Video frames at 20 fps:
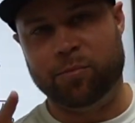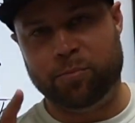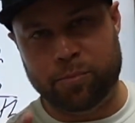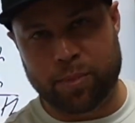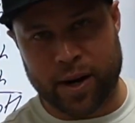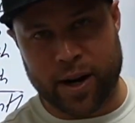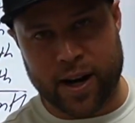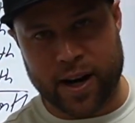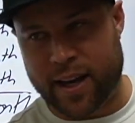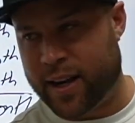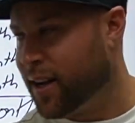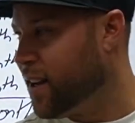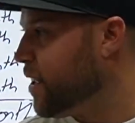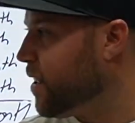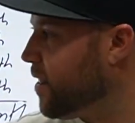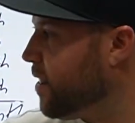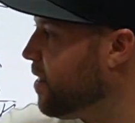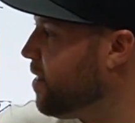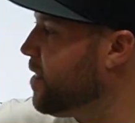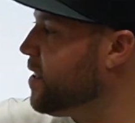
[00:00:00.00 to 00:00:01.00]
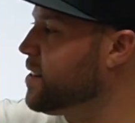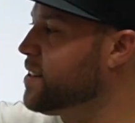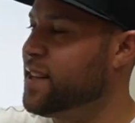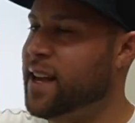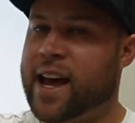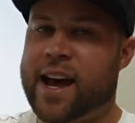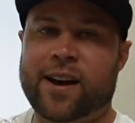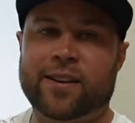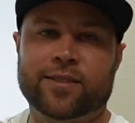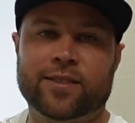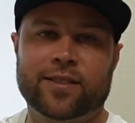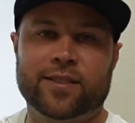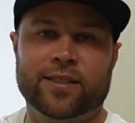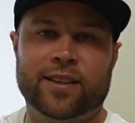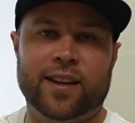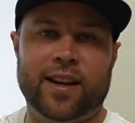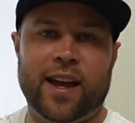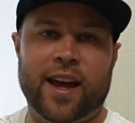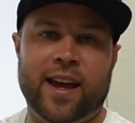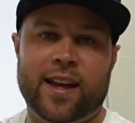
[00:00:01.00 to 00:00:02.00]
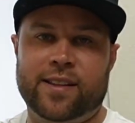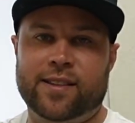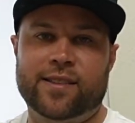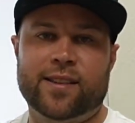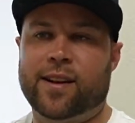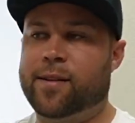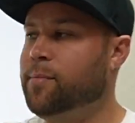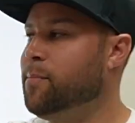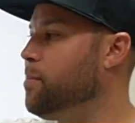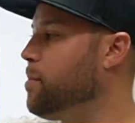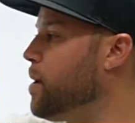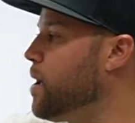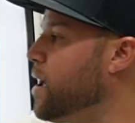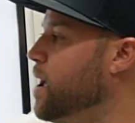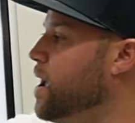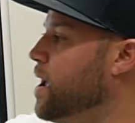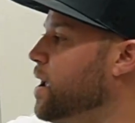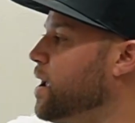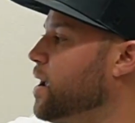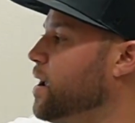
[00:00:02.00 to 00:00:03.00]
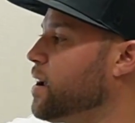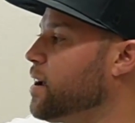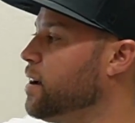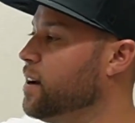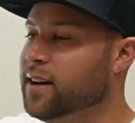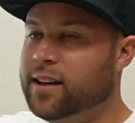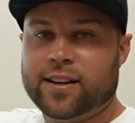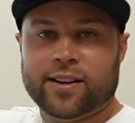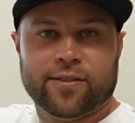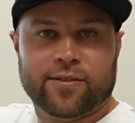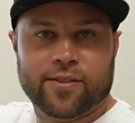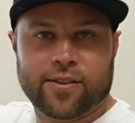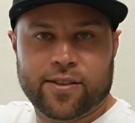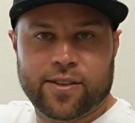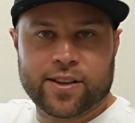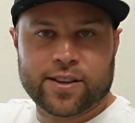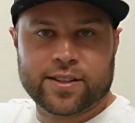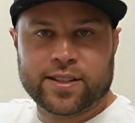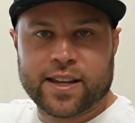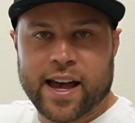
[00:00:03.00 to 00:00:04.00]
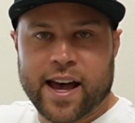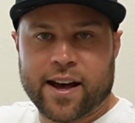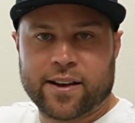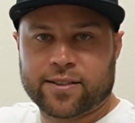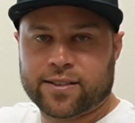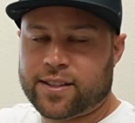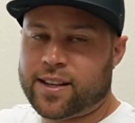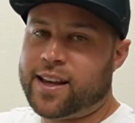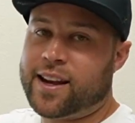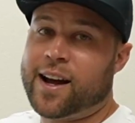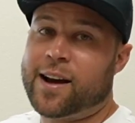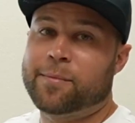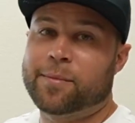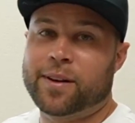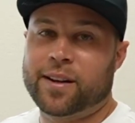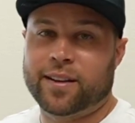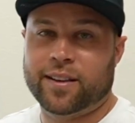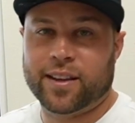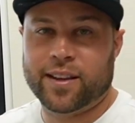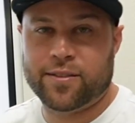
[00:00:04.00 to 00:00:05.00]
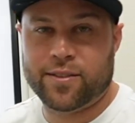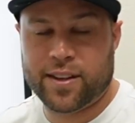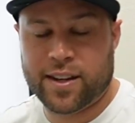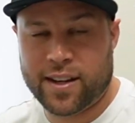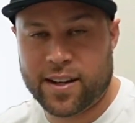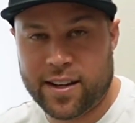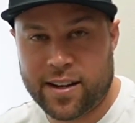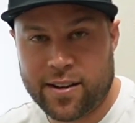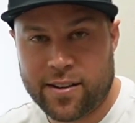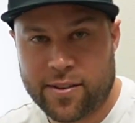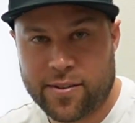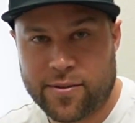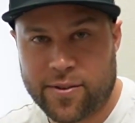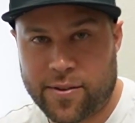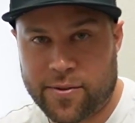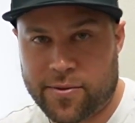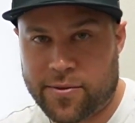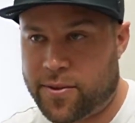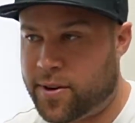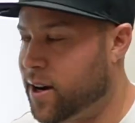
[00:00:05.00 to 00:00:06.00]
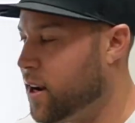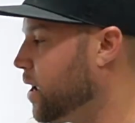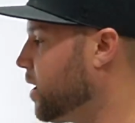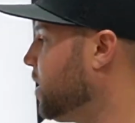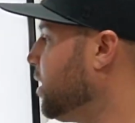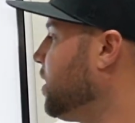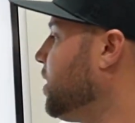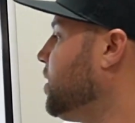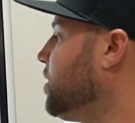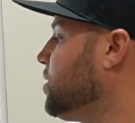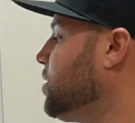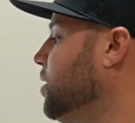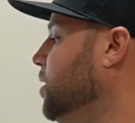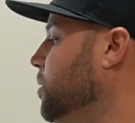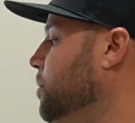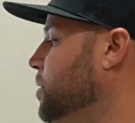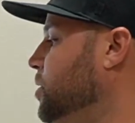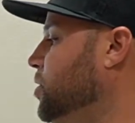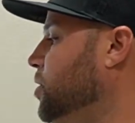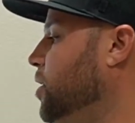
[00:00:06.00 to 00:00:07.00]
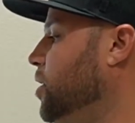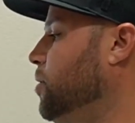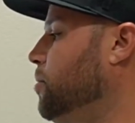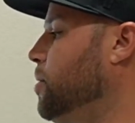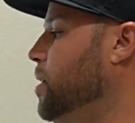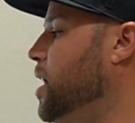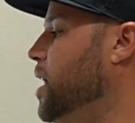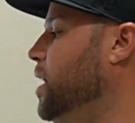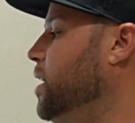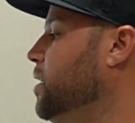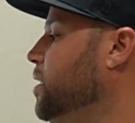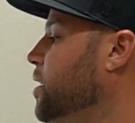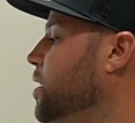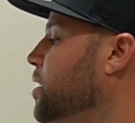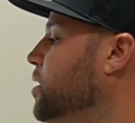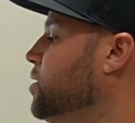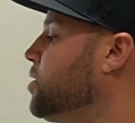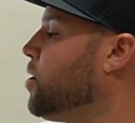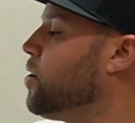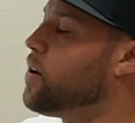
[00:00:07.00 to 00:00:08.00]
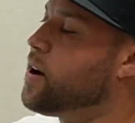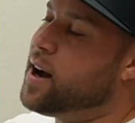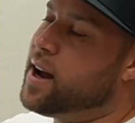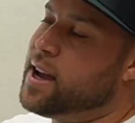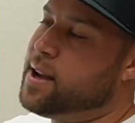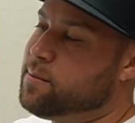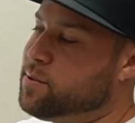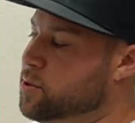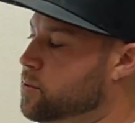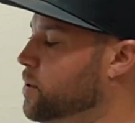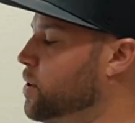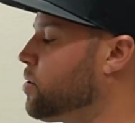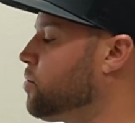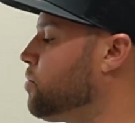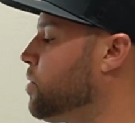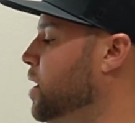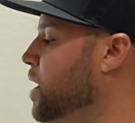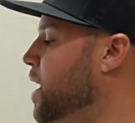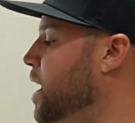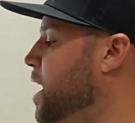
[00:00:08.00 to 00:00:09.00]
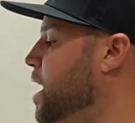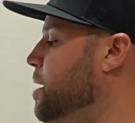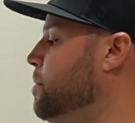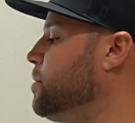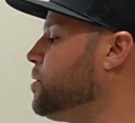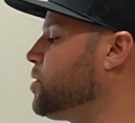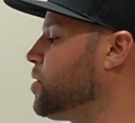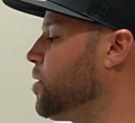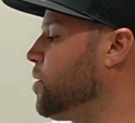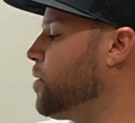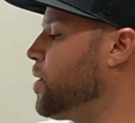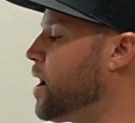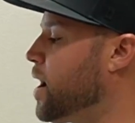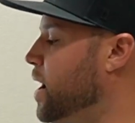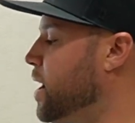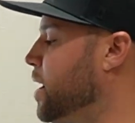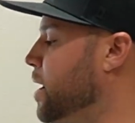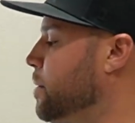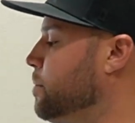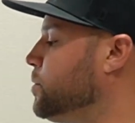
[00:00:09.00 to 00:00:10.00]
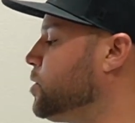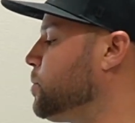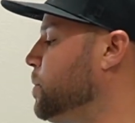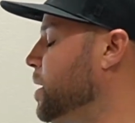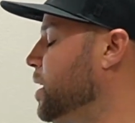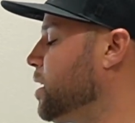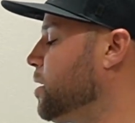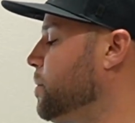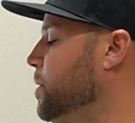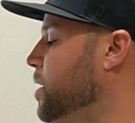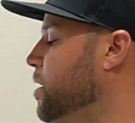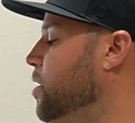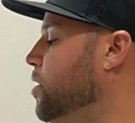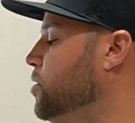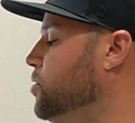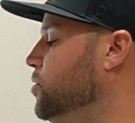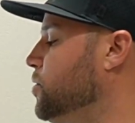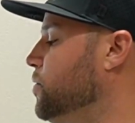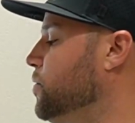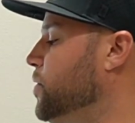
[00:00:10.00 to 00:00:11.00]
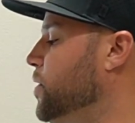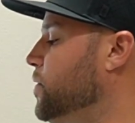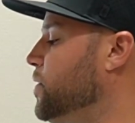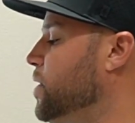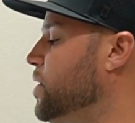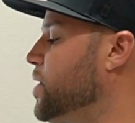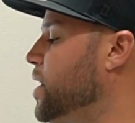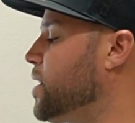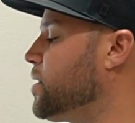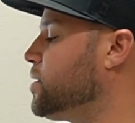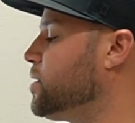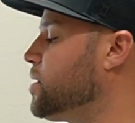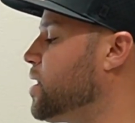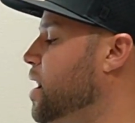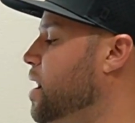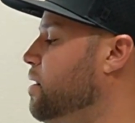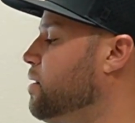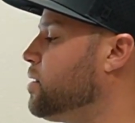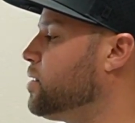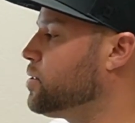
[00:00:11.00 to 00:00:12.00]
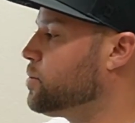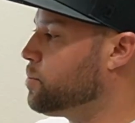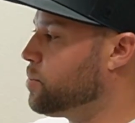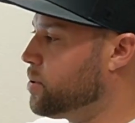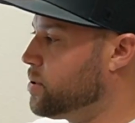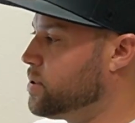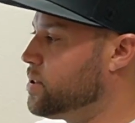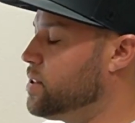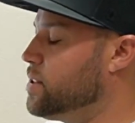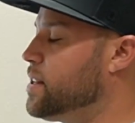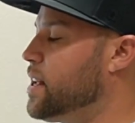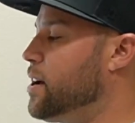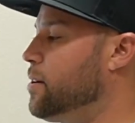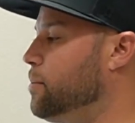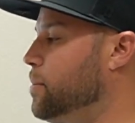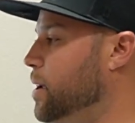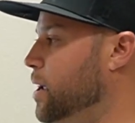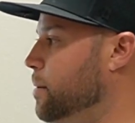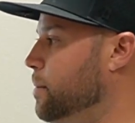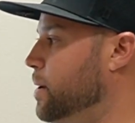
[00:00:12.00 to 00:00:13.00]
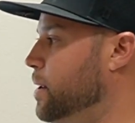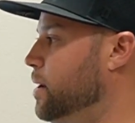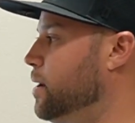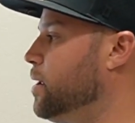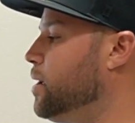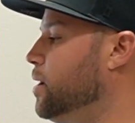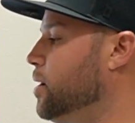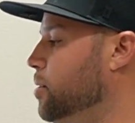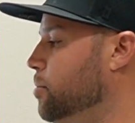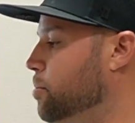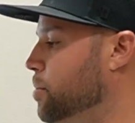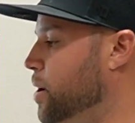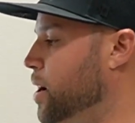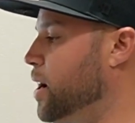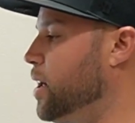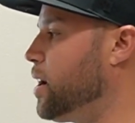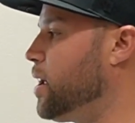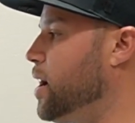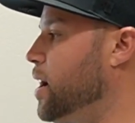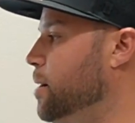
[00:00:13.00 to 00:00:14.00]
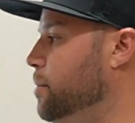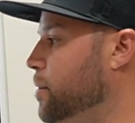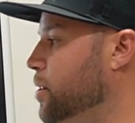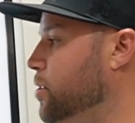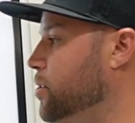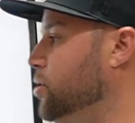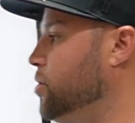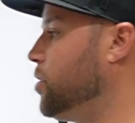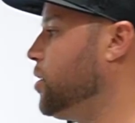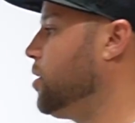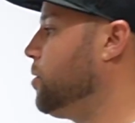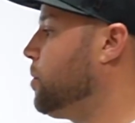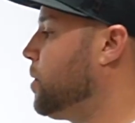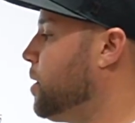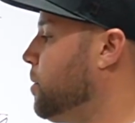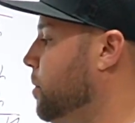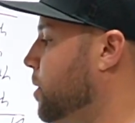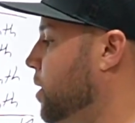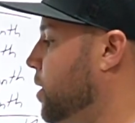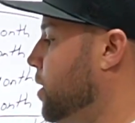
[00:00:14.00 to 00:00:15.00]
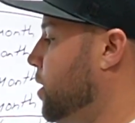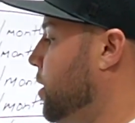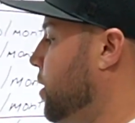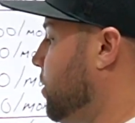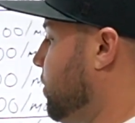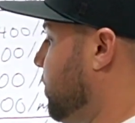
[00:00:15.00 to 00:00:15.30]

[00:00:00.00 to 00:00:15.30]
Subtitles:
But this house is going to end up paying for this house, and I'm going to live in it for free. So let me show you why. So I am doing a rehab, so I'm spending about $150,000 plus the down payment, but I'm going to show you what I'm going to do.